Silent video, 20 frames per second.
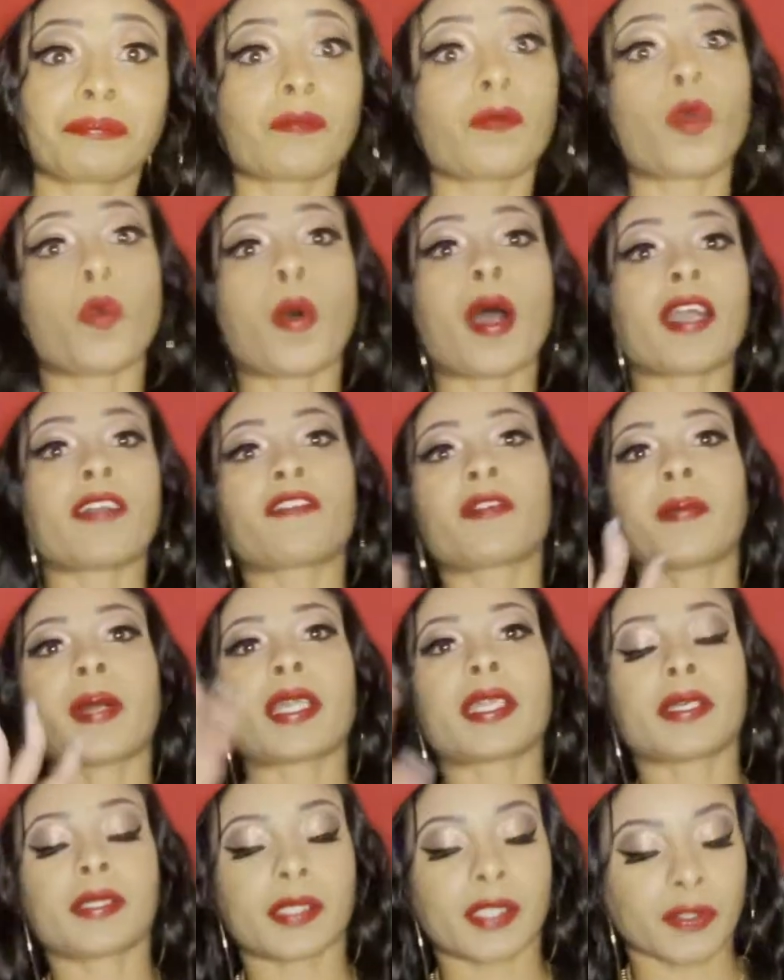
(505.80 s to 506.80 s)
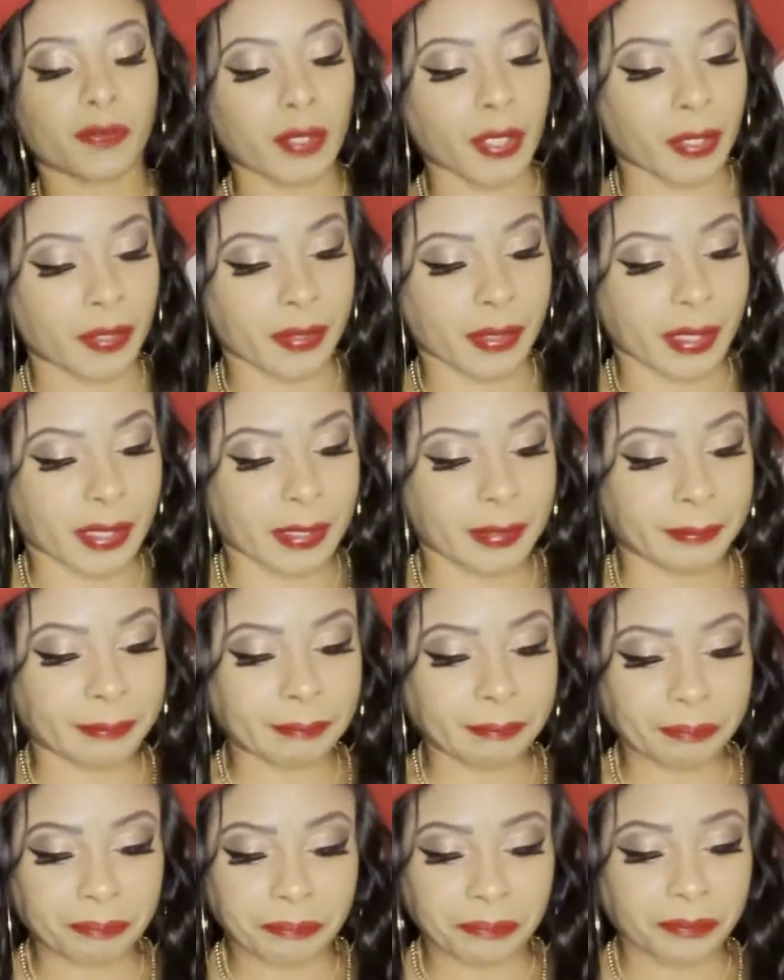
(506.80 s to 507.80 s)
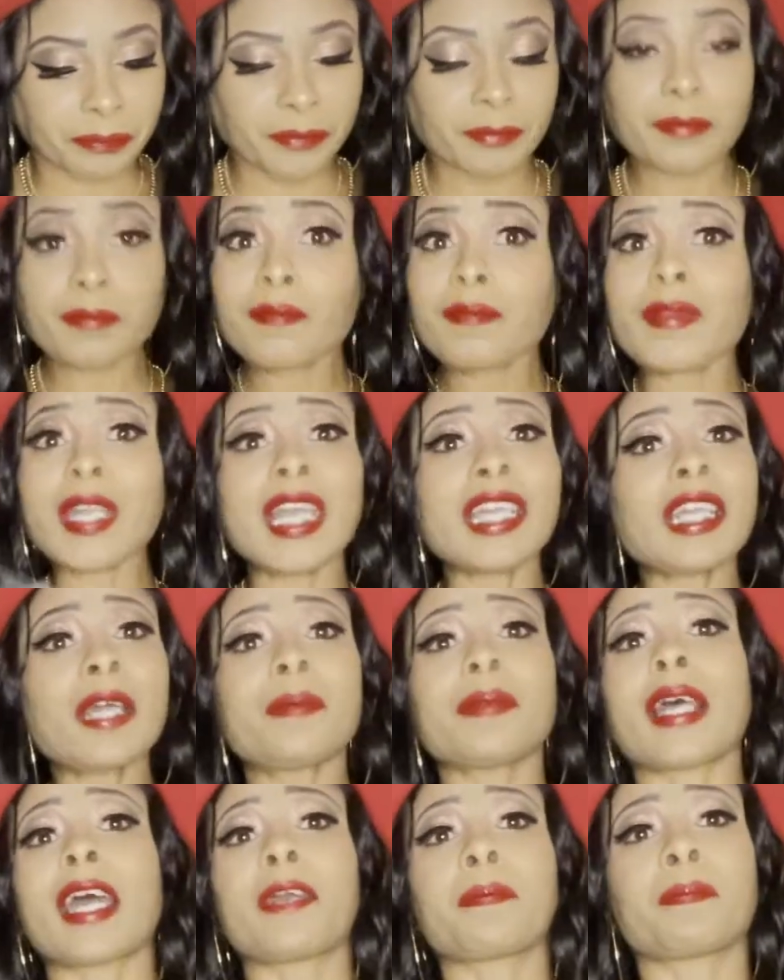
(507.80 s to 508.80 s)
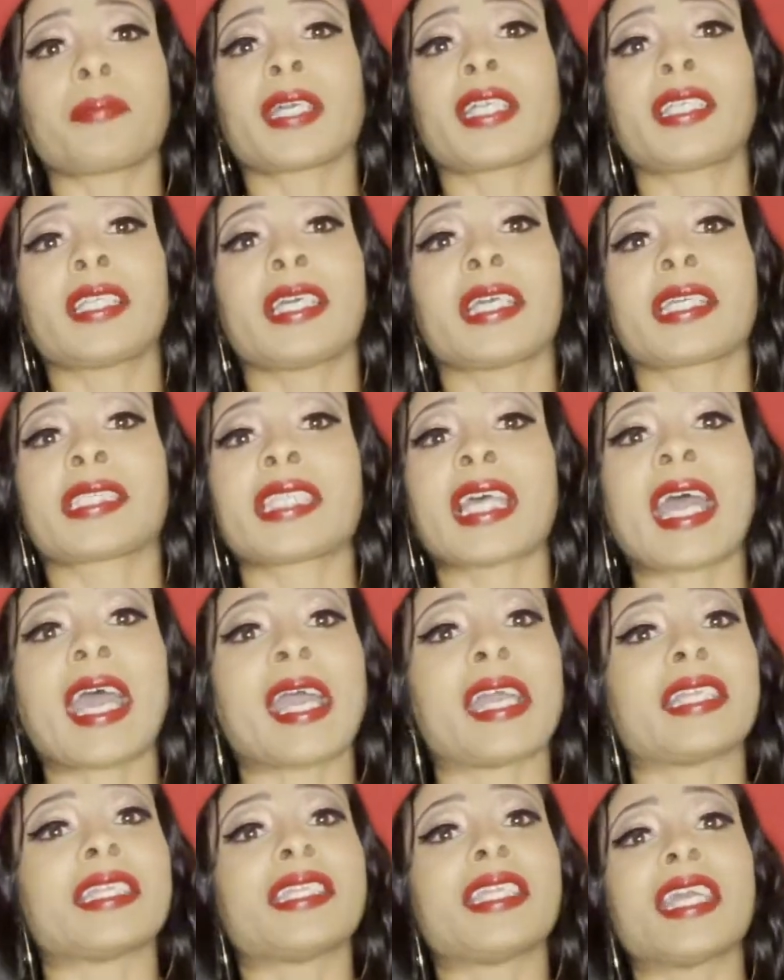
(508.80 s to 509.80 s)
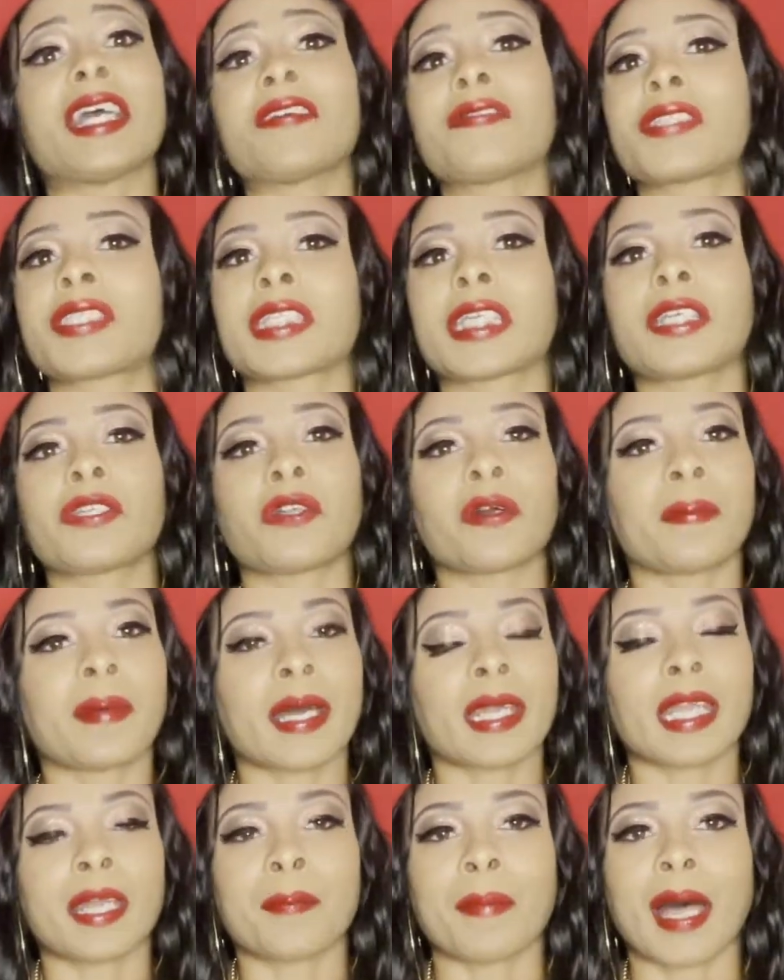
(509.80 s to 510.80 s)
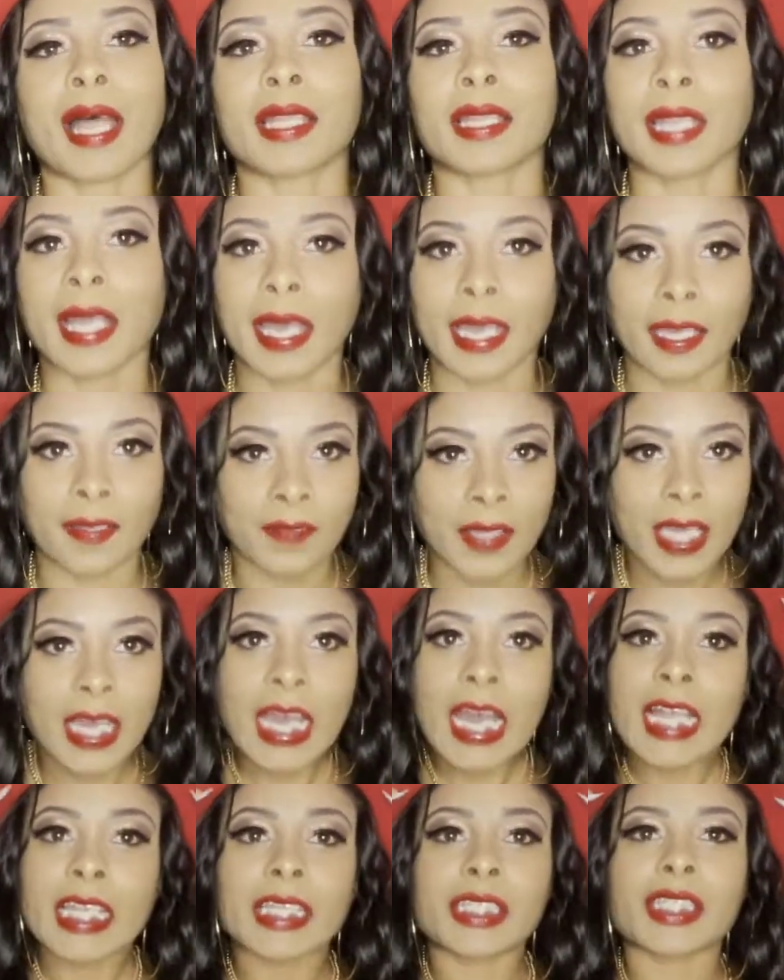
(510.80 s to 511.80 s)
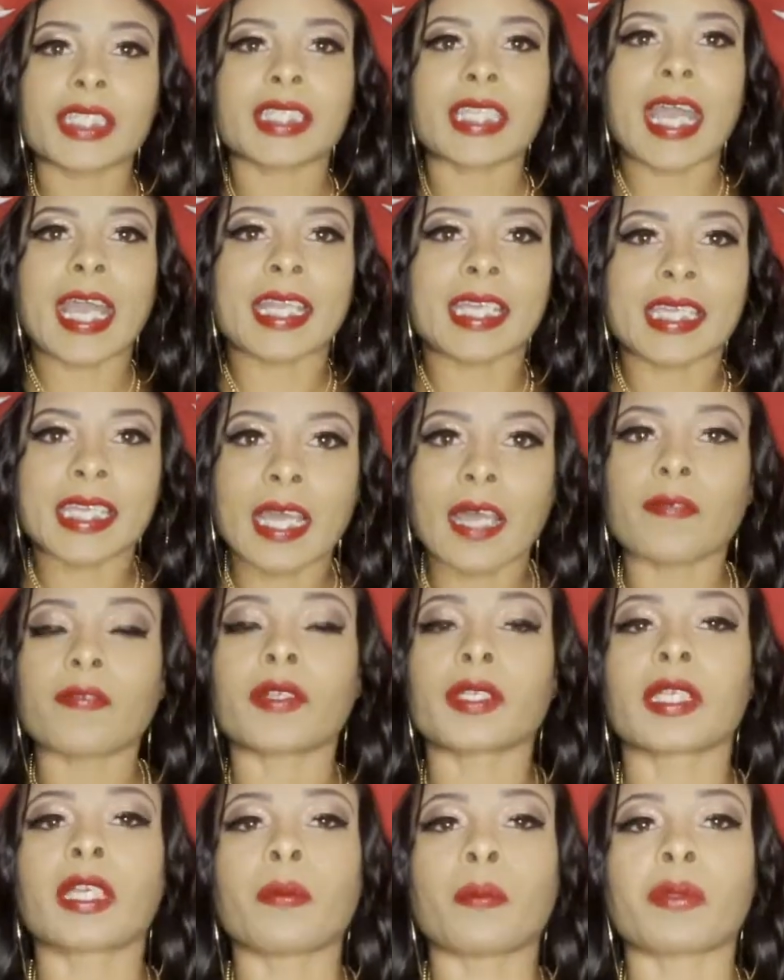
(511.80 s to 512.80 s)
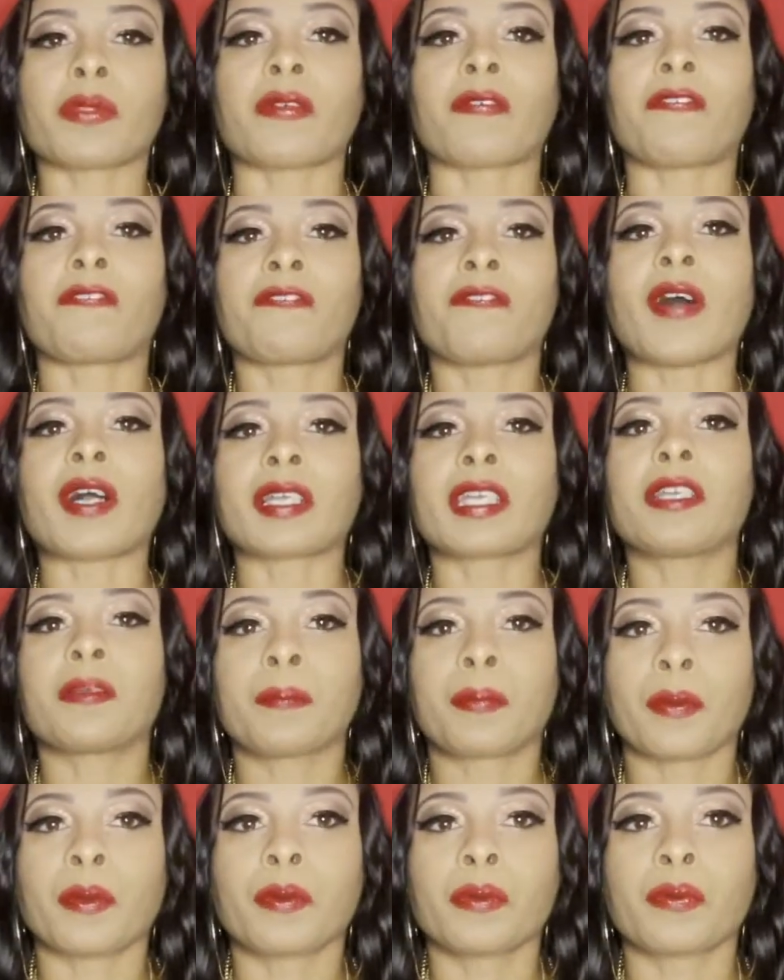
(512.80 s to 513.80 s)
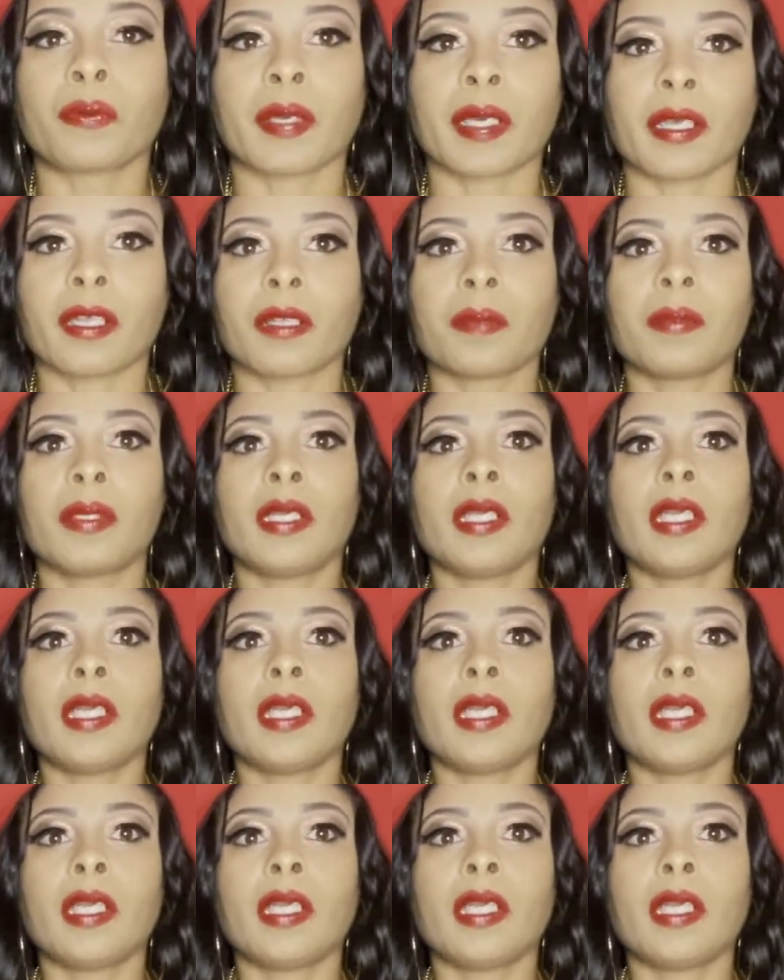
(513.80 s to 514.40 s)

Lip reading: while everybody else is rehearsing. And I'm like, big legs, I ain't never seen nobody in my life that just can't never get with the fucking program.